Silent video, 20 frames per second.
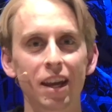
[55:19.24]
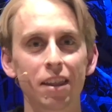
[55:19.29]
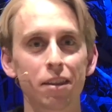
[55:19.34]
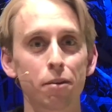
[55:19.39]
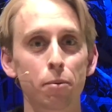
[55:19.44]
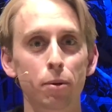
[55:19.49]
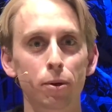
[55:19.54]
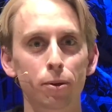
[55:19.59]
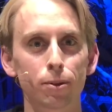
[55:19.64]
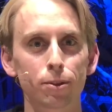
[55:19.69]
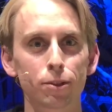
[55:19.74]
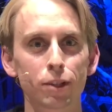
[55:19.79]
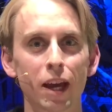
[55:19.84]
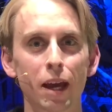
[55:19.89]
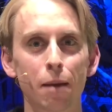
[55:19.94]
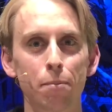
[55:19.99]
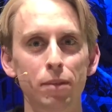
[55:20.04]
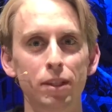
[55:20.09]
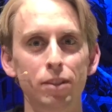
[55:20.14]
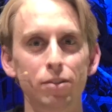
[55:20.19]
We're also
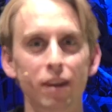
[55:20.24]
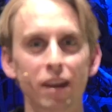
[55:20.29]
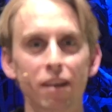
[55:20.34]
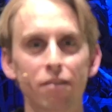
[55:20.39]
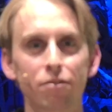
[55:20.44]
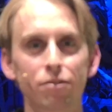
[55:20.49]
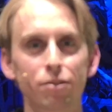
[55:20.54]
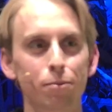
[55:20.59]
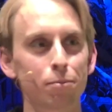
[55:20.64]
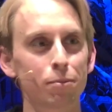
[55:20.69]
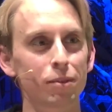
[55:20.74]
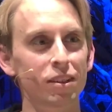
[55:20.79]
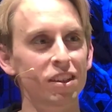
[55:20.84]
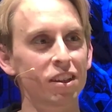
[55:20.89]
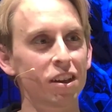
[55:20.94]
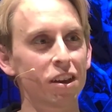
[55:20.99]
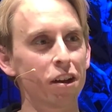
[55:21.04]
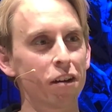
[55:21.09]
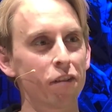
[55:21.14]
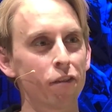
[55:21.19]
happy to have some uh,
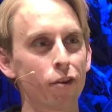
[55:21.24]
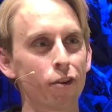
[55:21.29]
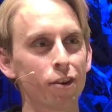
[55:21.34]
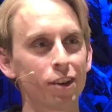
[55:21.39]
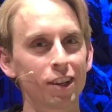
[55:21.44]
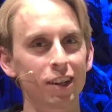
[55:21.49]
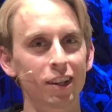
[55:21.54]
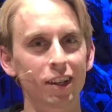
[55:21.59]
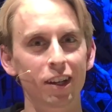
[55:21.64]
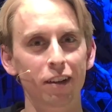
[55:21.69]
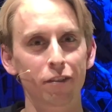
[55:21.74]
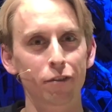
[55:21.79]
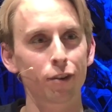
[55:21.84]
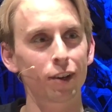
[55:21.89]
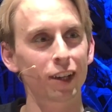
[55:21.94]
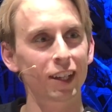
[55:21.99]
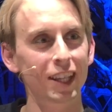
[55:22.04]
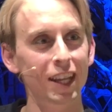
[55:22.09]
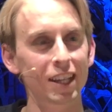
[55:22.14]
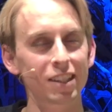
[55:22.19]
foreign uh,
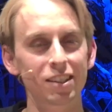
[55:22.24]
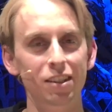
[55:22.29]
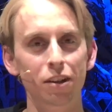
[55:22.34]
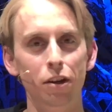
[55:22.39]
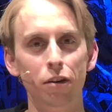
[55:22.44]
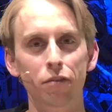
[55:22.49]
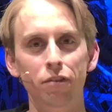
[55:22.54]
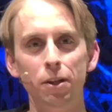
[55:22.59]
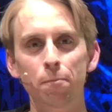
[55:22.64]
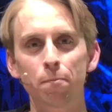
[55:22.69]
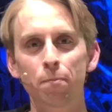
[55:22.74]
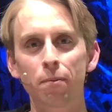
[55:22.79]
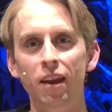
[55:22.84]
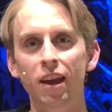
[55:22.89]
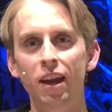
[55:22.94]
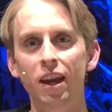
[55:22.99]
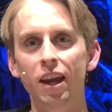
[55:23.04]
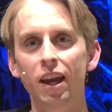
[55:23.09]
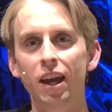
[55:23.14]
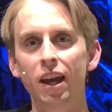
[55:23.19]
foreign guests over.
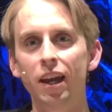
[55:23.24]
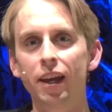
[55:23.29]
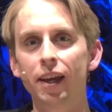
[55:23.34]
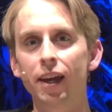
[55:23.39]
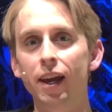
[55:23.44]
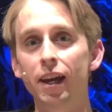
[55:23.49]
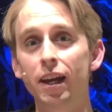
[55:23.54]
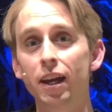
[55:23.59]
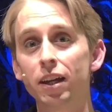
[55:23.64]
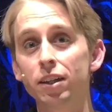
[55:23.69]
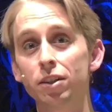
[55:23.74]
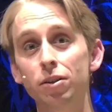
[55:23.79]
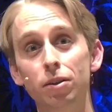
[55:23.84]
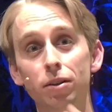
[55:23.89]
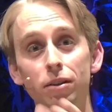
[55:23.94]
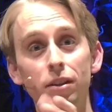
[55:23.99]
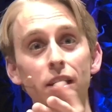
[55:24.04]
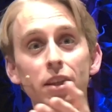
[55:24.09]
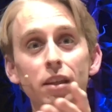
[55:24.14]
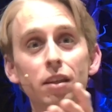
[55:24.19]
Uh, you,
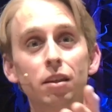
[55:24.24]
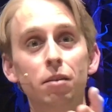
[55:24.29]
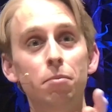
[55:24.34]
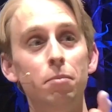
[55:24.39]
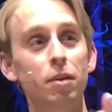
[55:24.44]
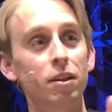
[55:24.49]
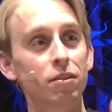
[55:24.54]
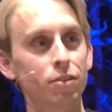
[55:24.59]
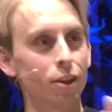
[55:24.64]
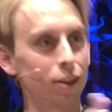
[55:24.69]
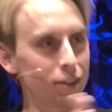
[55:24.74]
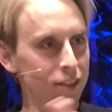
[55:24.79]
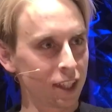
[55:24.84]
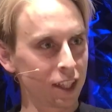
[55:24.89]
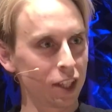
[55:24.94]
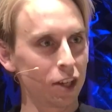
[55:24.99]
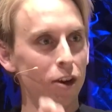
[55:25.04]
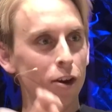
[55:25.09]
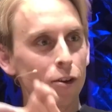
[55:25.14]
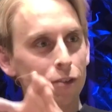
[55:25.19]
you might have noticed
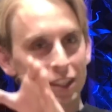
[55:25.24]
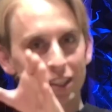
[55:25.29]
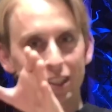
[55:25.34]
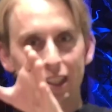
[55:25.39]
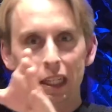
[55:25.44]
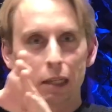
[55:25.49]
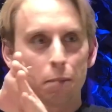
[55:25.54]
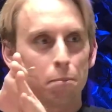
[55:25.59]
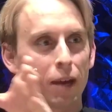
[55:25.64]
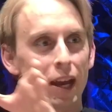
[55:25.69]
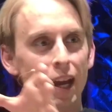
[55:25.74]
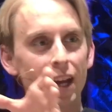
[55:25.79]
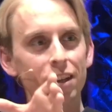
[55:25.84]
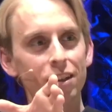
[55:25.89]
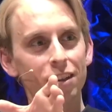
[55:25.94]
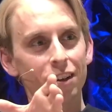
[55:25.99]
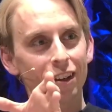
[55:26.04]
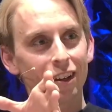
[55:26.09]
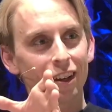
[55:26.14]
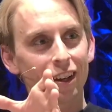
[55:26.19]
that you only see
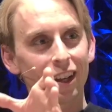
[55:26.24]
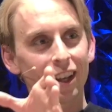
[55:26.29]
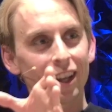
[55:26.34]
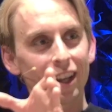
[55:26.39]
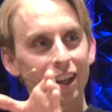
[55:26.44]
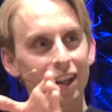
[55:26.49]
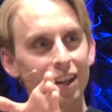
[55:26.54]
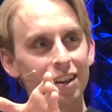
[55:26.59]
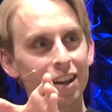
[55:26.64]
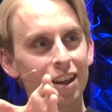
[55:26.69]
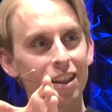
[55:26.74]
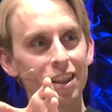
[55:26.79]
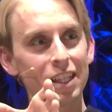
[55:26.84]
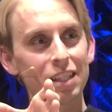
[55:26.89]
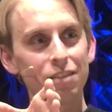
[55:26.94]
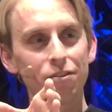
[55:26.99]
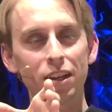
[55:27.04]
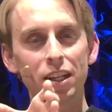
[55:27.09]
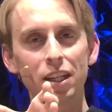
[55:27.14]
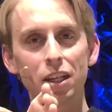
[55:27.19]
men in uh,
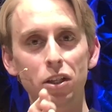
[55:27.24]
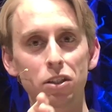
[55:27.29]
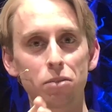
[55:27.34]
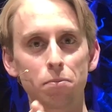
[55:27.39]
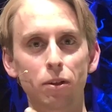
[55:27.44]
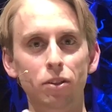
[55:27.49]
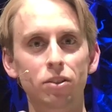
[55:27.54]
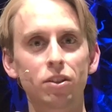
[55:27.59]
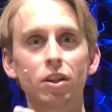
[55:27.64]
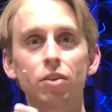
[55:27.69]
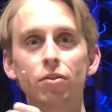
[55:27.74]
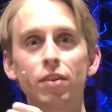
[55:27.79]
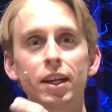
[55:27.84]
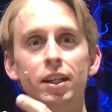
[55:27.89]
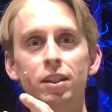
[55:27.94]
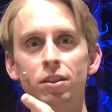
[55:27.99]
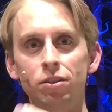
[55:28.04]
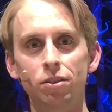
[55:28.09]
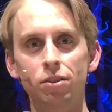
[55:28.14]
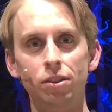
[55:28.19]
this video. It's because
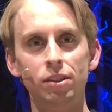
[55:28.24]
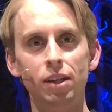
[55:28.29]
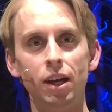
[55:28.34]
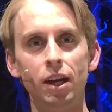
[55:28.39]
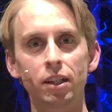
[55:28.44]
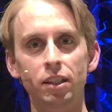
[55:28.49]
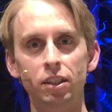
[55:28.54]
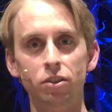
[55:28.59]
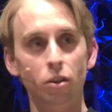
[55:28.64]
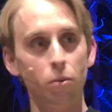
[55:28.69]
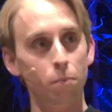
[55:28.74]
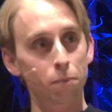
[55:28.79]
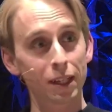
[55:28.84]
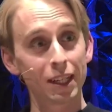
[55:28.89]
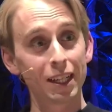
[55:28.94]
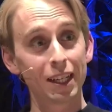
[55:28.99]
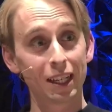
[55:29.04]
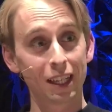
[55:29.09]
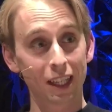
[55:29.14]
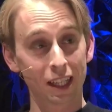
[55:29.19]
Iranian society is
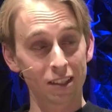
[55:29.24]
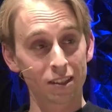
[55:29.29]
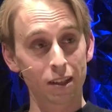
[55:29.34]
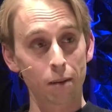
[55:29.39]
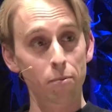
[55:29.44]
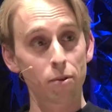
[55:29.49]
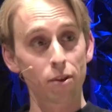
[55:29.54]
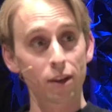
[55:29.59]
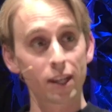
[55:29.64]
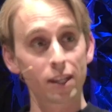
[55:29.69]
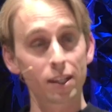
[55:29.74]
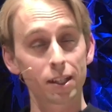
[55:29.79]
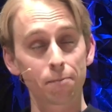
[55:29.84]
completely separated